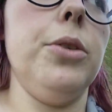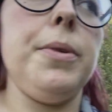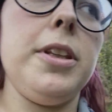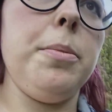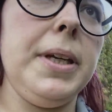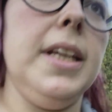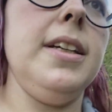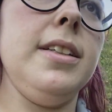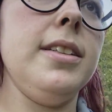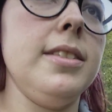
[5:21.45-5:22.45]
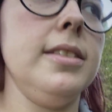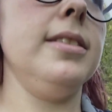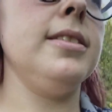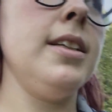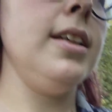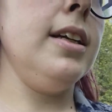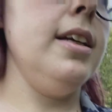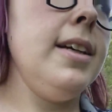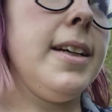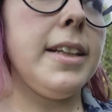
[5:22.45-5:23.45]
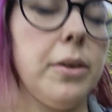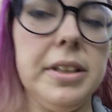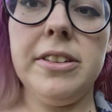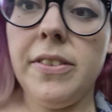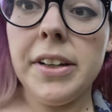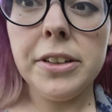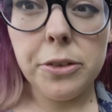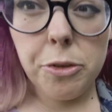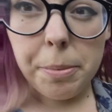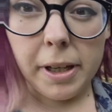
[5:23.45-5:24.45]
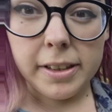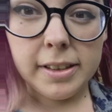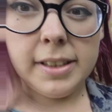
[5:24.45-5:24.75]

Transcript: outrun the bee. Now I need to find a new spot.